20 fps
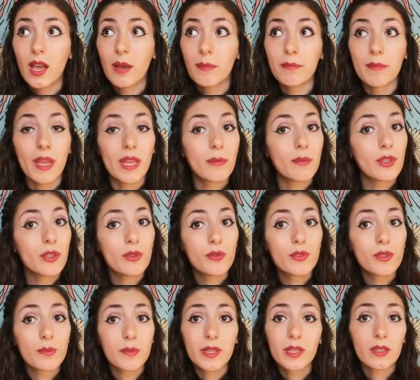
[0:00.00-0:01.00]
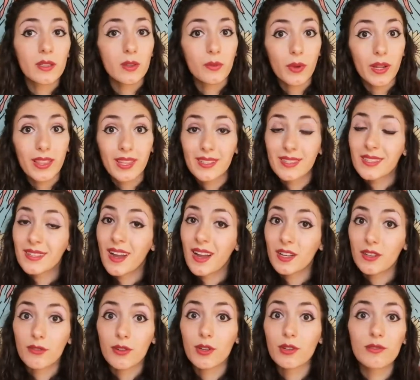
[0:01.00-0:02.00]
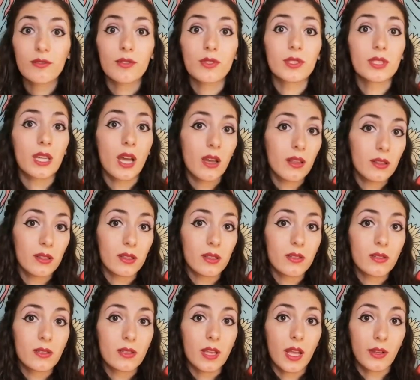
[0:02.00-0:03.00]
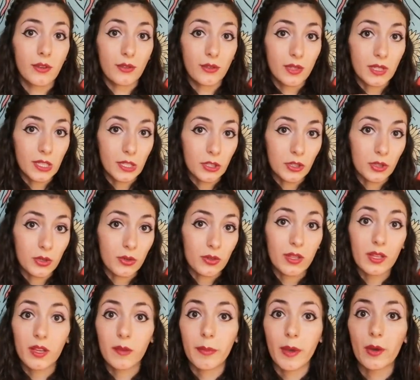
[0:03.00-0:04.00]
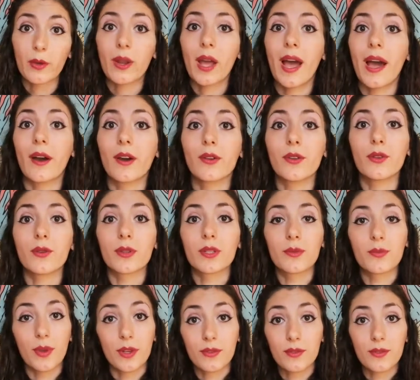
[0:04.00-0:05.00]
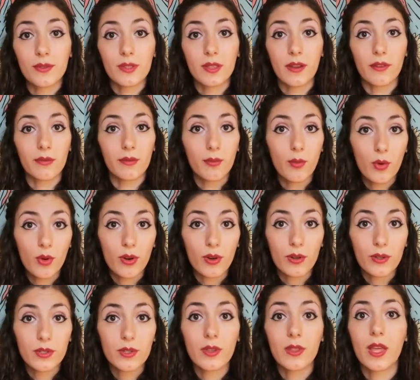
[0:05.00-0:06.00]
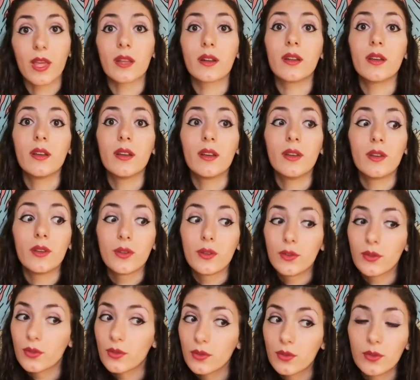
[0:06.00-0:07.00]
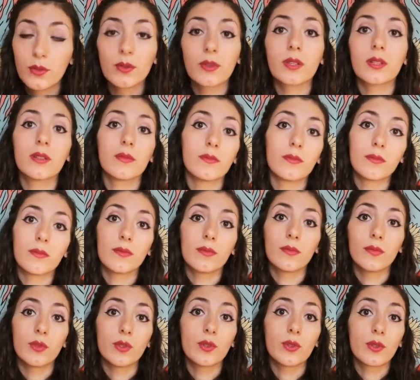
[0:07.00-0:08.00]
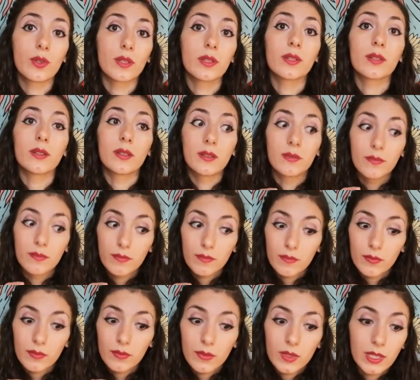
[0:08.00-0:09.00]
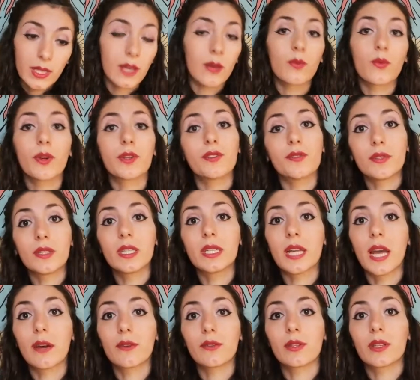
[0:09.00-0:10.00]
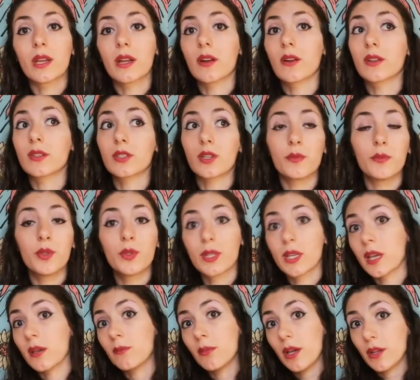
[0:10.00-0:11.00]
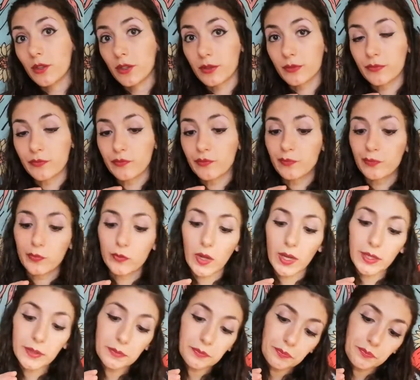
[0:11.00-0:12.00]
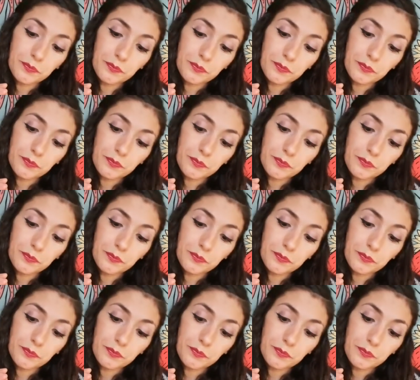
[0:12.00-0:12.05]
Maybe you speak in a way that's kind of hurtful to others, and you need to think about how you express yourself more so that you can get what you need out there and communicate better, right?